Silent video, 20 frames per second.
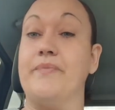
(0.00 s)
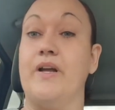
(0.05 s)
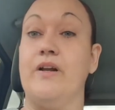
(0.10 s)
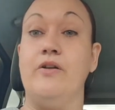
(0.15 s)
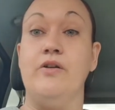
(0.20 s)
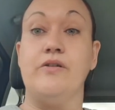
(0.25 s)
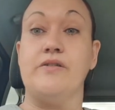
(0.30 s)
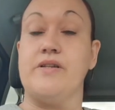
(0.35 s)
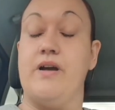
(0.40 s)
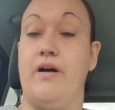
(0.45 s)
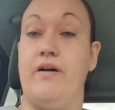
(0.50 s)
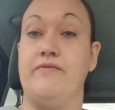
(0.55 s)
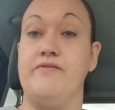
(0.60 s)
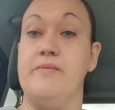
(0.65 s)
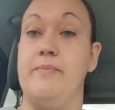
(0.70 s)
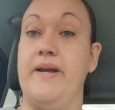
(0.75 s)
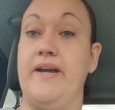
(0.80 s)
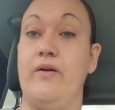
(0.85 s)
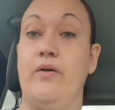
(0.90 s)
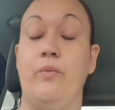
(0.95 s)
looked
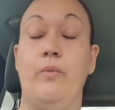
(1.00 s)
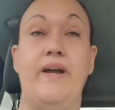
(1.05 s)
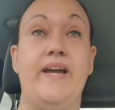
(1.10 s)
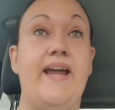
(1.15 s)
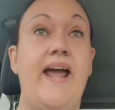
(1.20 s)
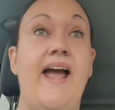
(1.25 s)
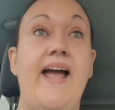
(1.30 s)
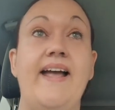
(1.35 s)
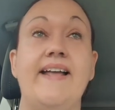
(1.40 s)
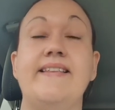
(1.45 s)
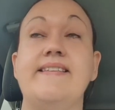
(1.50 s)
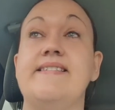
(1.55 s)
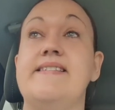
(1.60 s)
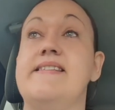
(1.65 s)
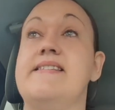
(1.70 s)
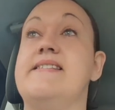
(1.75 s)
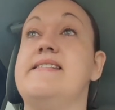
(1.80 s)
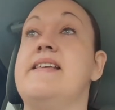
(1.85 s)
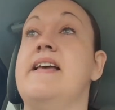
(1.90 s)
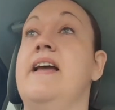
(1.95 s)
after me on
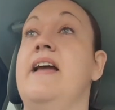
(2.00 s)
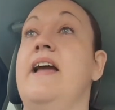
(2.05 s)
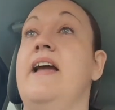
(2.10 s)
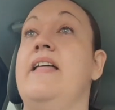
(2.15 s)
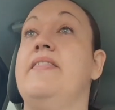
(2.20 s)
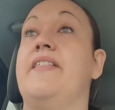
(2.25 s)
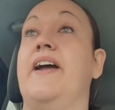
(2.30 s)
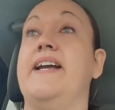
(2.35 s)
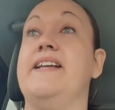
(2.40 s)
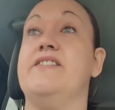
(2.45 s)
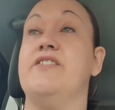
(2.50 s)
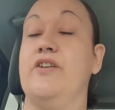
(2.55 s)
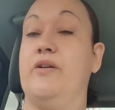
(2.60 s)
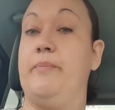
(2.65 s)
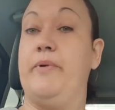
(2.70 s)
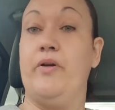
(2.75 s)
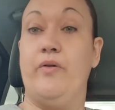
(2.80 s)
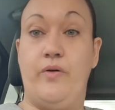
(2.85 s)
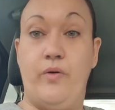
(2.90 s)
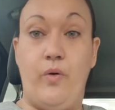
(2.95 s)
weekends. They took
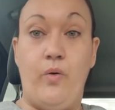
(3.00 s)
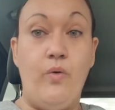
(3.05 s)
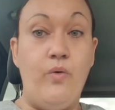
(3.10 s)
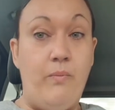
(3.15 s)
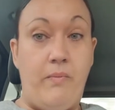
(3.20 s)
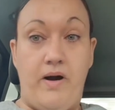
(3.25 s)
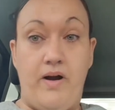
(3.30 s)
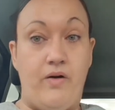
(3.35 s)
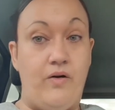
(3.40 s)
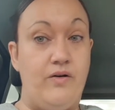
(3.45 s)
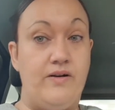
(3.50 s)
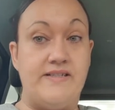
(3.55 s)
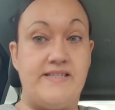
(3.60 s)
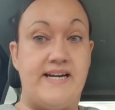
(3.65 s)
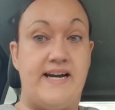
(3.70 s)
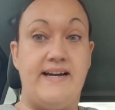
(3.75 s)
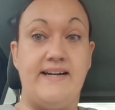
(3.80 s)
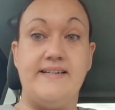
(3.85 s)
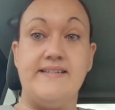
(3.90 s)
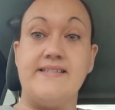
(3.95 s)
me on all my
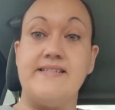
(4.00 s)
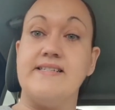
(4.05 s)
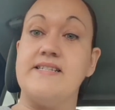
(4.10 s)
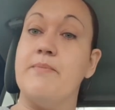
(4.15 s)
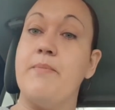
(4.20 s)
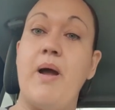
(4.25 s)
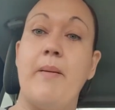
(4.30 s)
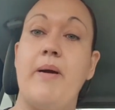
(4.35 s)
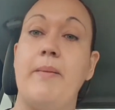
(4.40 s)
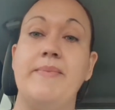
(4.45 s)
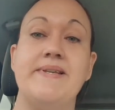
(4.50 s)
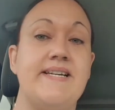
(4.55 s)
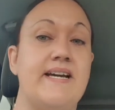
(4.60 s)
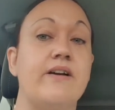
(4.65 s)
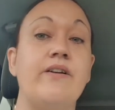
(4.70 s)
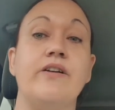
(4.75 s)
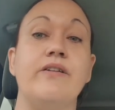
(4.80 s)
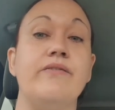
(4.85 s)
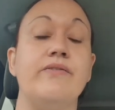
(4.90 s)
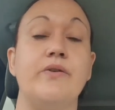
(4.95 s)
holidays. So my mum and
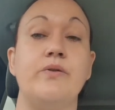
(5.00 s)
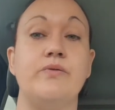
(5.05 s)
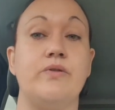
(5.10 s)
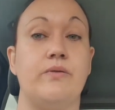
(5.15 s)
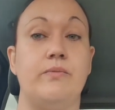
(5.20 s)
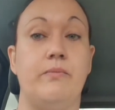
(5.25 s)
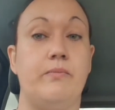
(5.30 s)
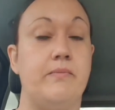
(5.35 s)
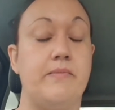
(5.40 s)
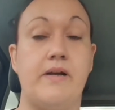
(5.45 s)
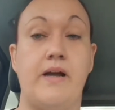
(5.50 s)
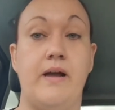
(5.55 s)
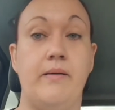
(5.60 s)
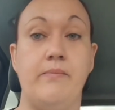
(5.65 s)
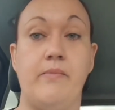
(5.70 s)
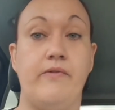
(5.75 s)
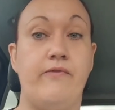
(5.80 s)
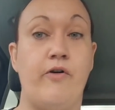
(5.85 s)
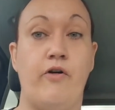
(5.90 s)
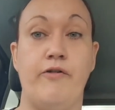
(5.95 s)
dad couldn't afford
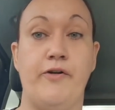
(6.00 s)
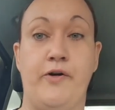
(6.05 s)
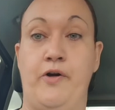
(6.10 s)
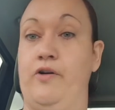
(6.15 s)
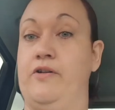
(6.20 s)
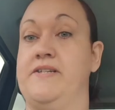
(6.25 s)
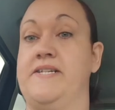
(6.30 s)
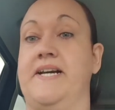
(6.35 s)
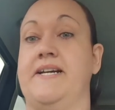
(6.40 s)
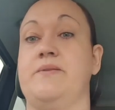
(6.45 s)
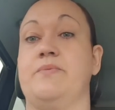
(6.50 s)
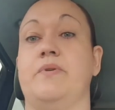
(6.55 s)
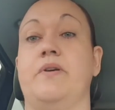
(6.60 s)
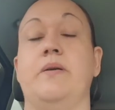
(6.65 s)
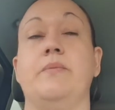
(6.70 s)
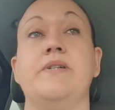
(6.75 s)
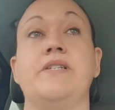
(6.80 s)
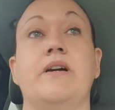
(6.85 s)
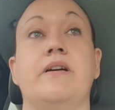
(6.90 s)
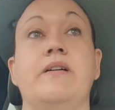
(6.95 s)
foreign holidays when
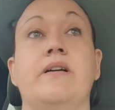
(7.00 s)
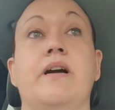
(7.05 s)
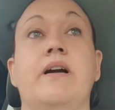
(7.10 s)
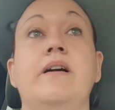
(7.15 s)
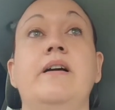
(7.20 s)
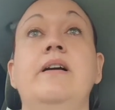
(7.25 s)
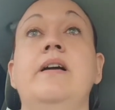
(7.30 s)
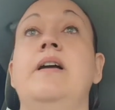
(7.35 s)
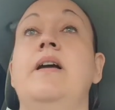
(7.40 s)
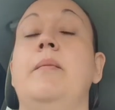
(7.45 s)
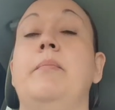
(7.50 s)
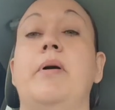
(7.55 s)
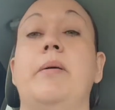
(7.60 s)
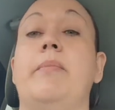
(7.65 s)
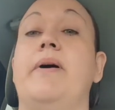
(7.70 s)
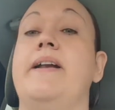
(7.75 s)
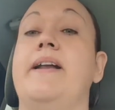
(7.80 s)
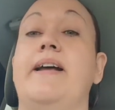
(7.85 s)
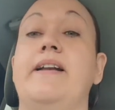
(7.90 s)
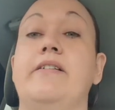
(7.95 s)
I was younger, but
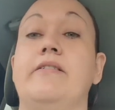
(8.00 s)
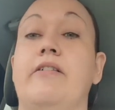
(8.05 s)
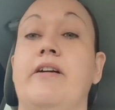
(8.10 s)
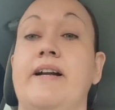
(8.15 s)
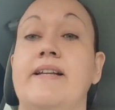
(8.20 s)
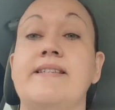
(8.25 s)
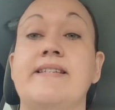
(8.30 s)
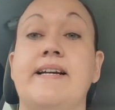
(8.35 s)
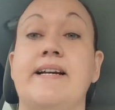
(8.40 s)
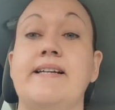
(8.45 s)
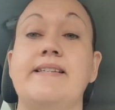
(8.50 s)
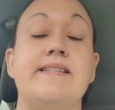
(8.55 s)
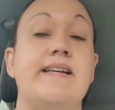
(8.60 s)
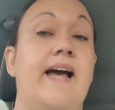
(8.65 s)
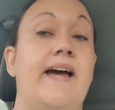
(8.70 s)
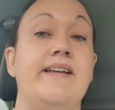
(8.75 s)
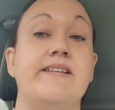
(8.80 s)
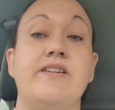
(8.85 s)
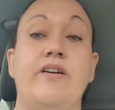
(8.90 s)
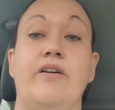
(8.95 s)
my nan and granddad
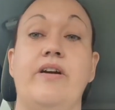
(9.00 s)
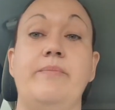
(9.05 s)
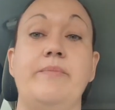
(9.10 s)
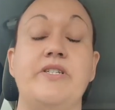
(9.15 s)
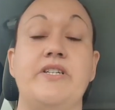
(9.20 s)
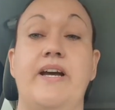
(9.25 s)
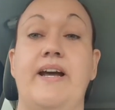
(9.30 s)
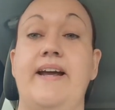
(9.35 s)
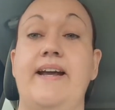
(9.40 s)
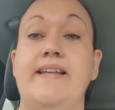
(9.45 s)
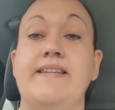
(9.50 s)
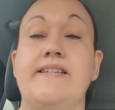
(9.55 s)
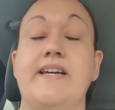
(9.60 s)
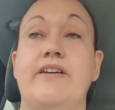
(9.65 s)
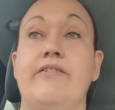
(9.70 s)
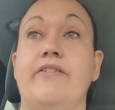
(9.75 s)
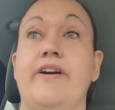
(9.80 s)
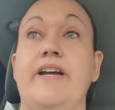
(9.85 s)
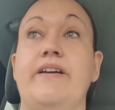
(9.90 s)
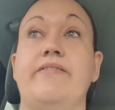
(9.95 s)
had a timeshare in
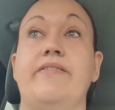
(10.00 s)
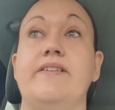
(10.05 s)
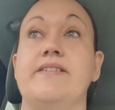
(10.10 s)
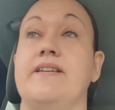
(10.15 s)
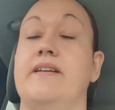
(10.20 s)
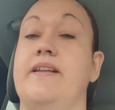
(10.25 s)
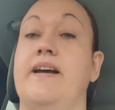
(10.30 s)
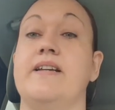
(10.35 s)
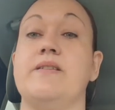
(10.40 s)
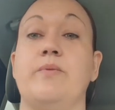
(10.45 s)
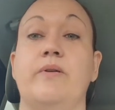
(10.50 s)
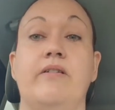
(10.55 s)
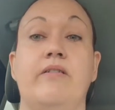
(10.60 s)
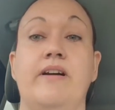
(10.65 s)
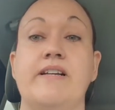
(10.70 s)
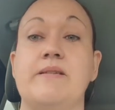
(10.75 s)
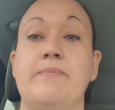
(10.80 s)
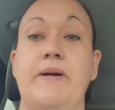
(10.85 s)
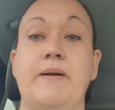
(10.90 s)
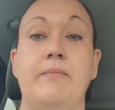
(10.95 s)
Tenerife, so that's where
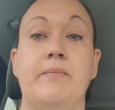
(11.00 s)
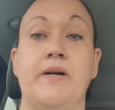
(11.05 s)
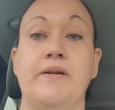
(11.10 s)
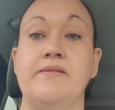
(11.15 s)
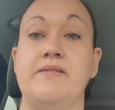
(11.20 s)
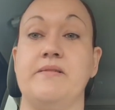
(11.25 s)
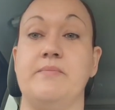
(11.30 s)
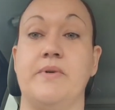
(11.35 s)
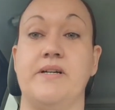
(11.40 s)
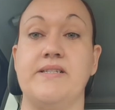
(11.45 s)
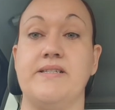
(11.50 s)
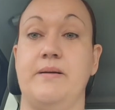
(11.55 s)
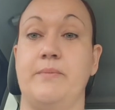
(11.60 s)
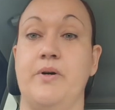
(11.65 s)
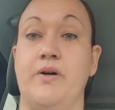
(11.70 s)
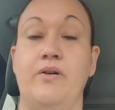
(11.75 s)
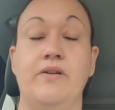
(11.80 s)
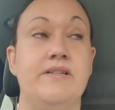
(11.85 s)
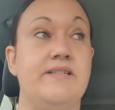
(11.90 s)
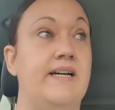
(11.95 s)
I spent most of my
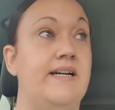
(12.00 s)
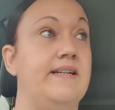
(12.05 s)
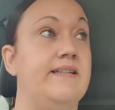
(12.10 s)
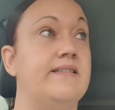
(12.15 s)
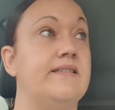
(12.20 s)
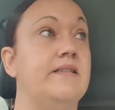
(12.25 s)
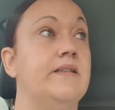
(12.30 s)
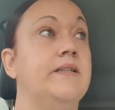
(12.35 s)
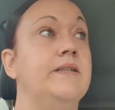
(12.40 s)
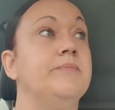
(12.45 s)
summer holidays.